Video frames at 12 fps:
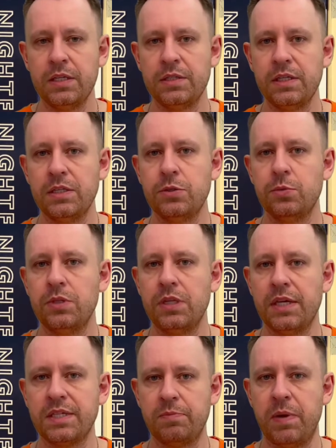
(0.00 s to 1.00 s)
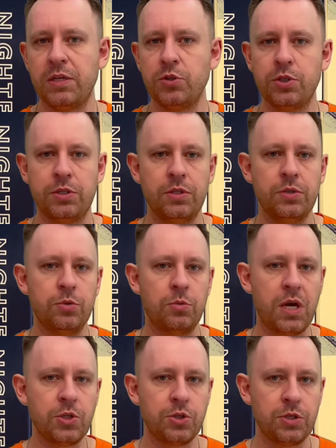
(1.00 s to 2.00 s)
Thanks to the expansion of the
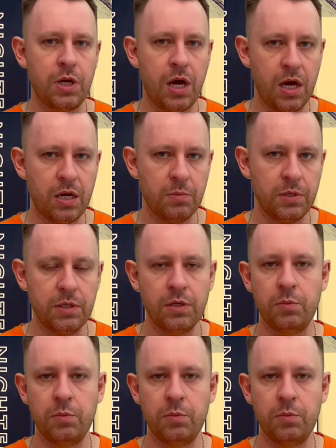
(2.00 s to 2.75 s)
Russian army,